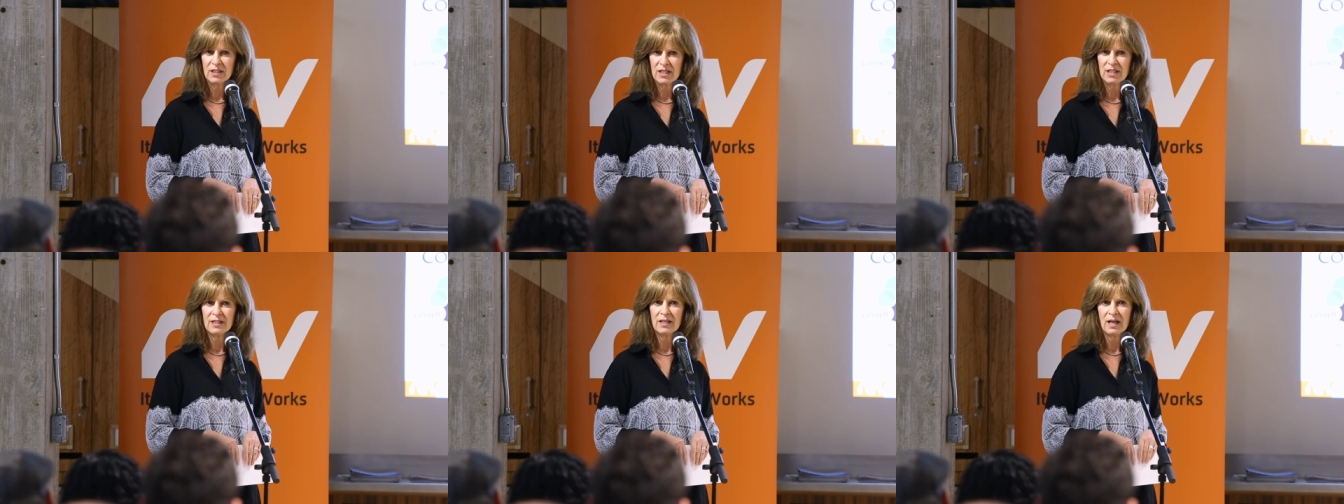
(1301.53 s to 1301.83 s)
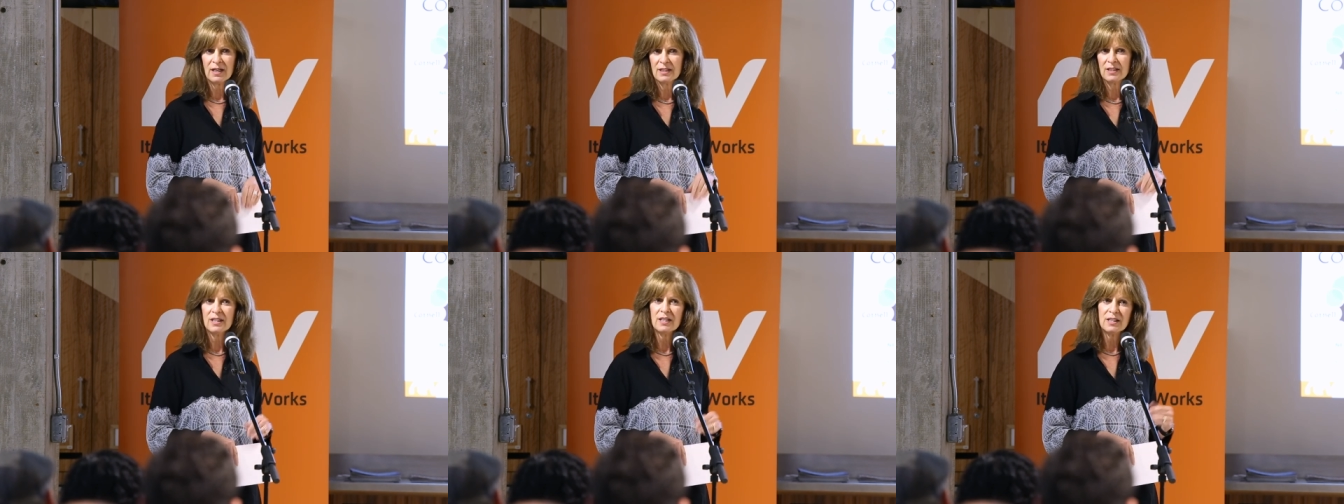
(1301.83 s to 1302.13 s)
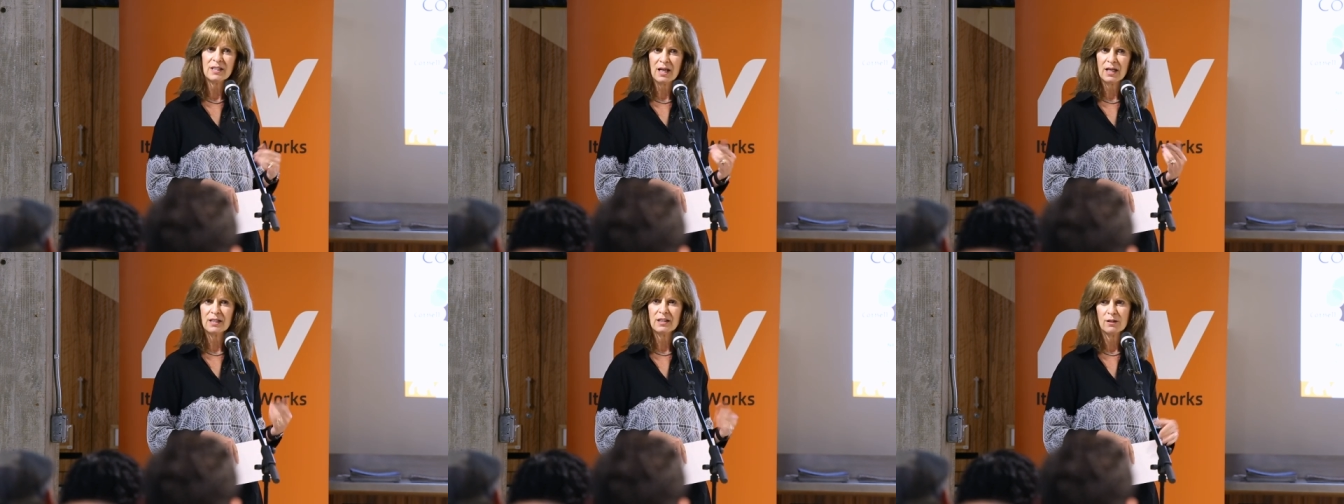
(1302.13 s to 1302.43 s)
in
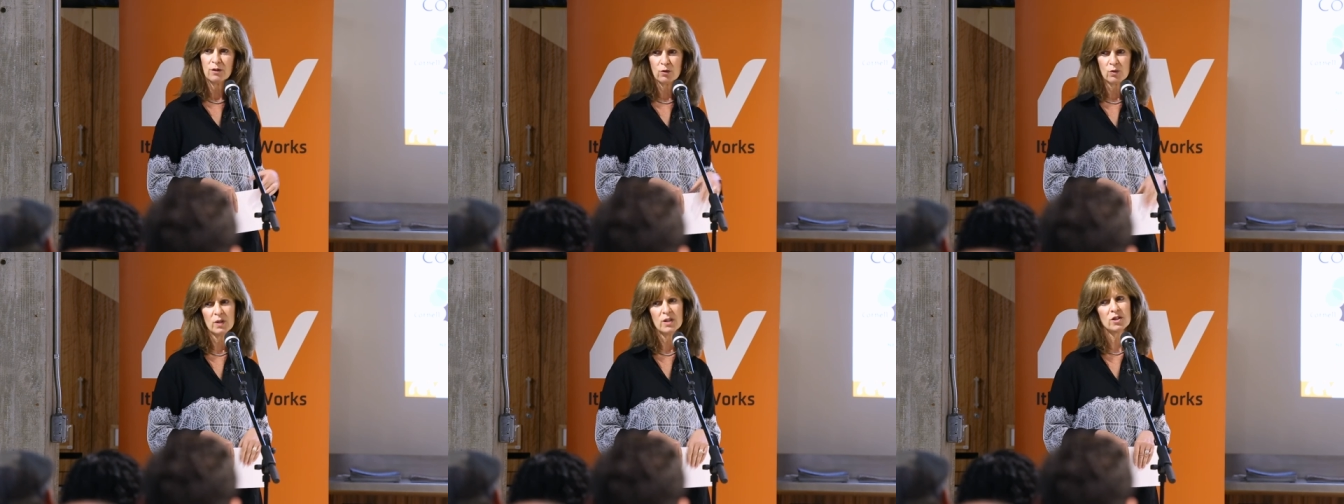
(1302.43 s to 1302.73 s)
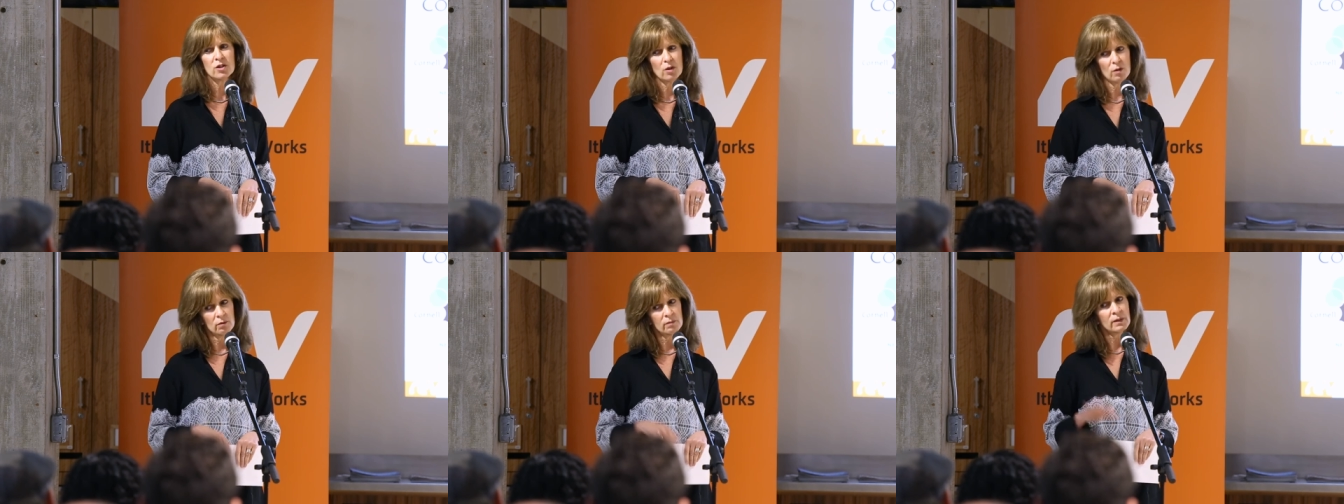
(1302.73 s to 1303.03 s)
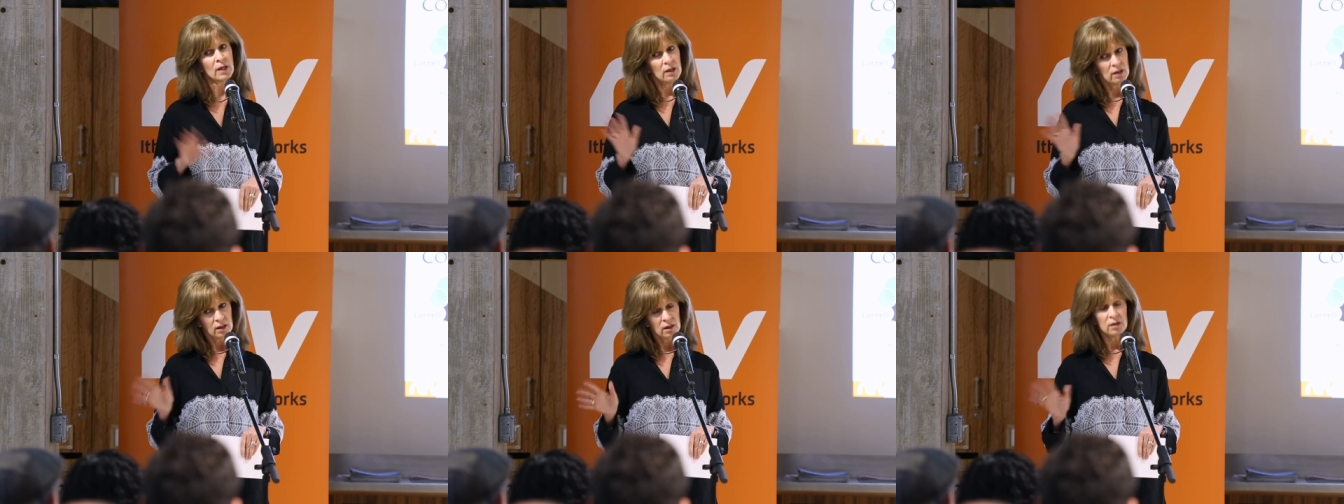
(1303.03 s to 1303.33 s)
1993. So,
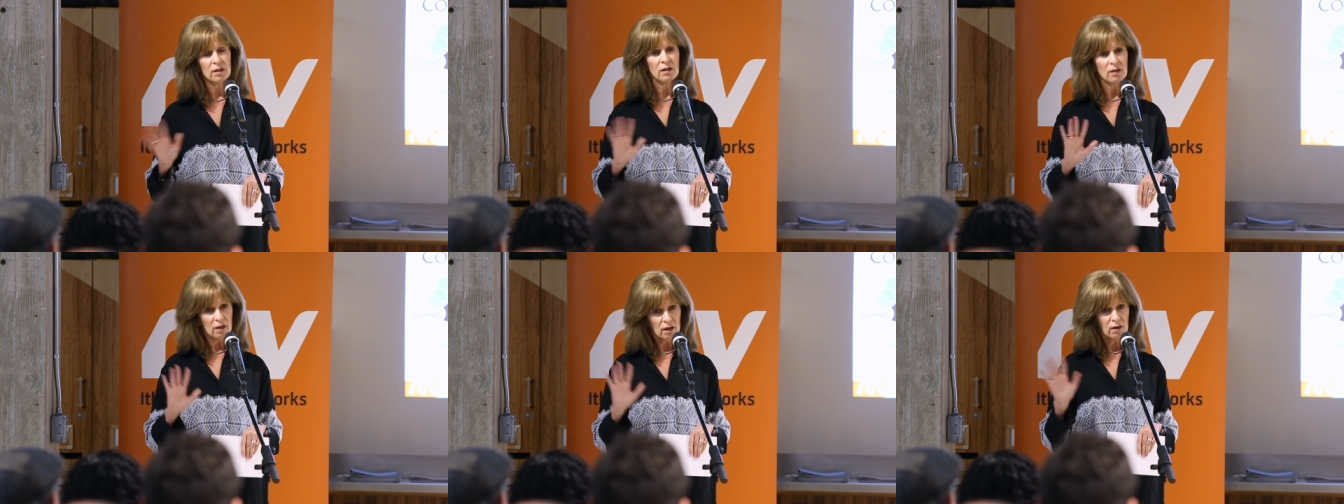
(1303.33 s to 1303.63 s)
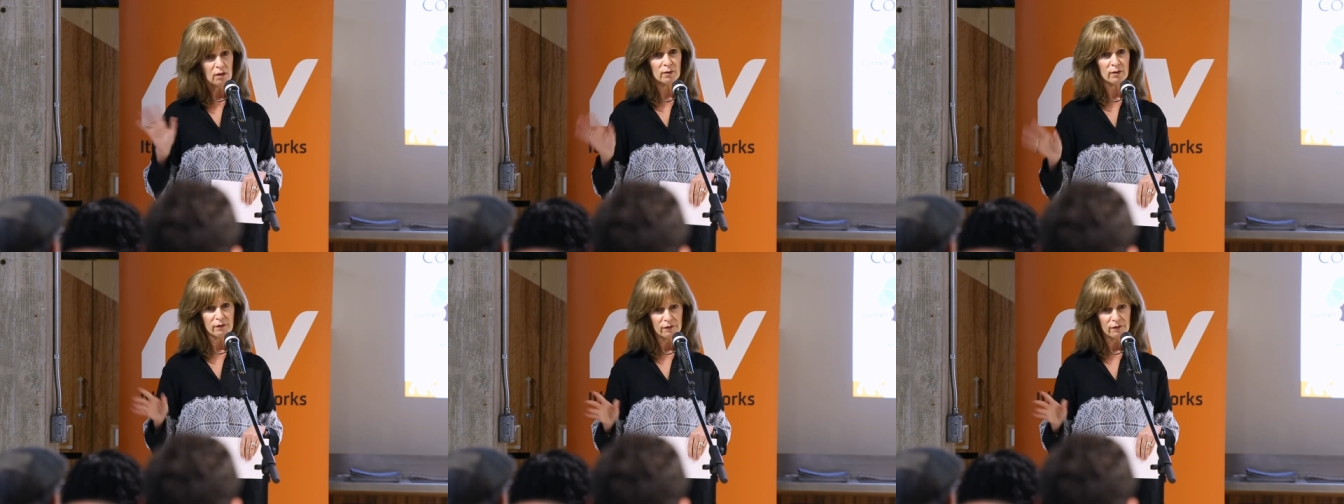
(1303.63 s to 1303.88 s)
you know,